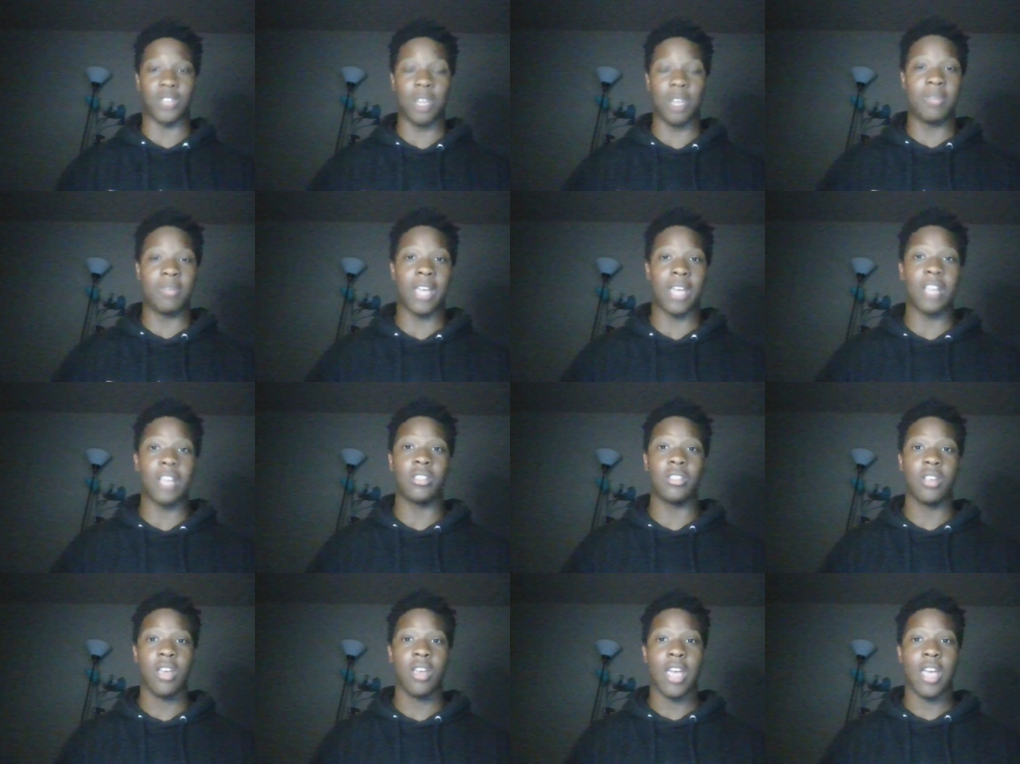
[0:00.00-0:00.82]

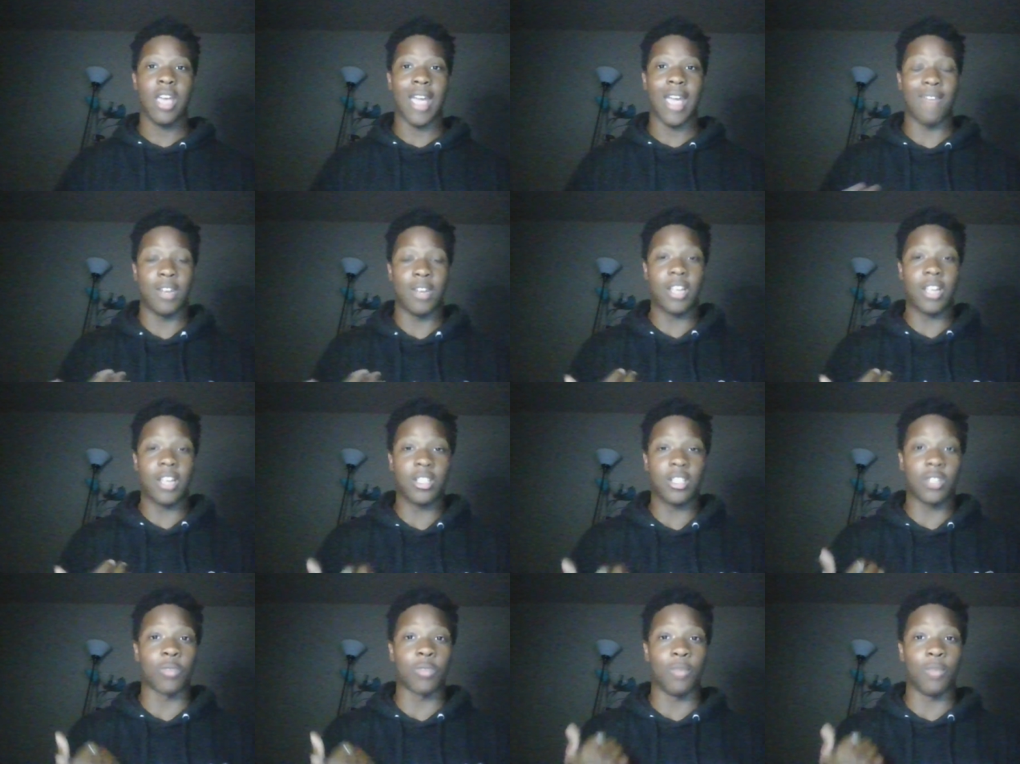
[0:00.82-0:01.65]
CPS, if
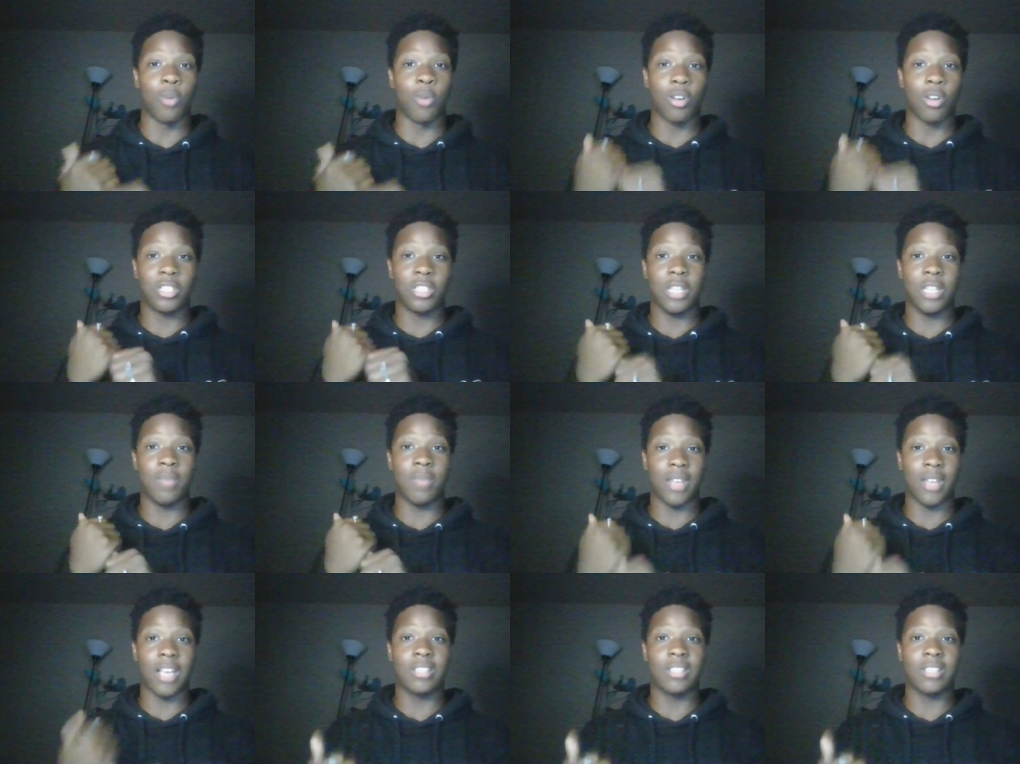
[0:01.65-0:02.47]
niggas could report
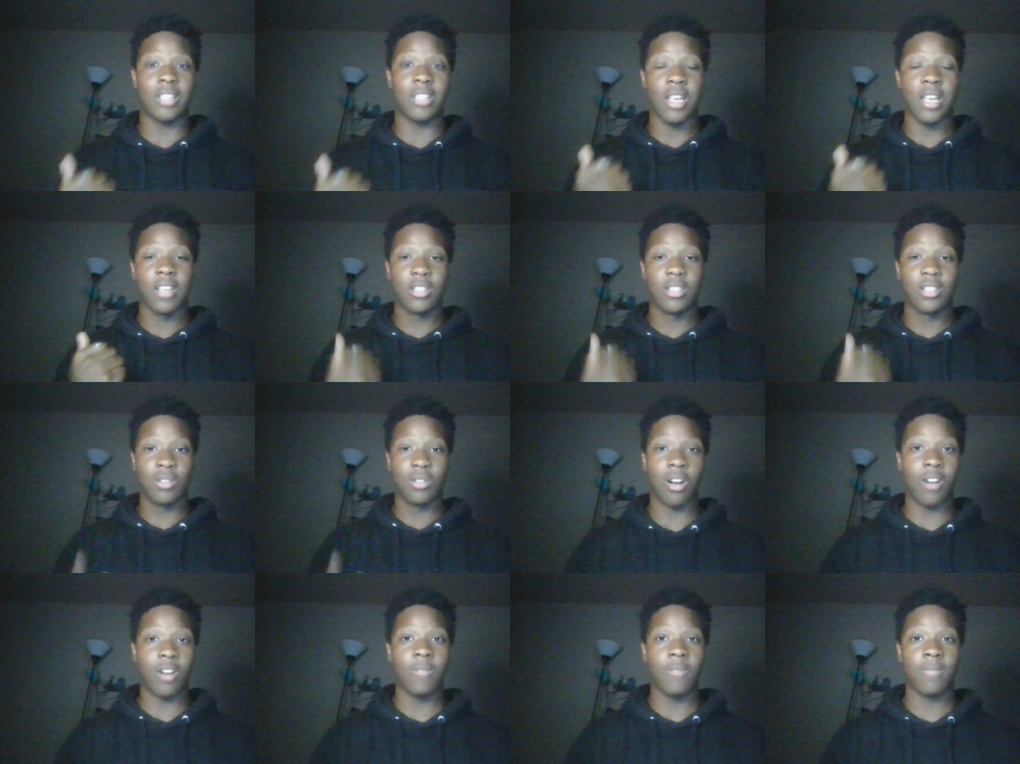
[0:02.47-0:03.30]
CPS to
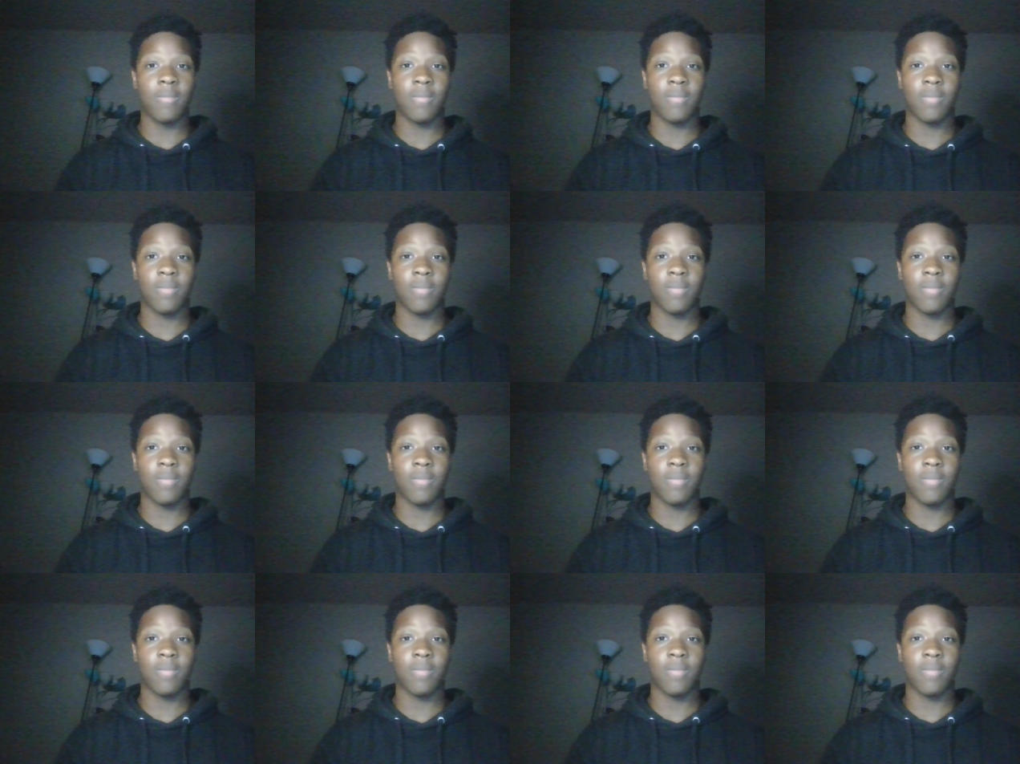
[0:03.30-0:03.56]
her,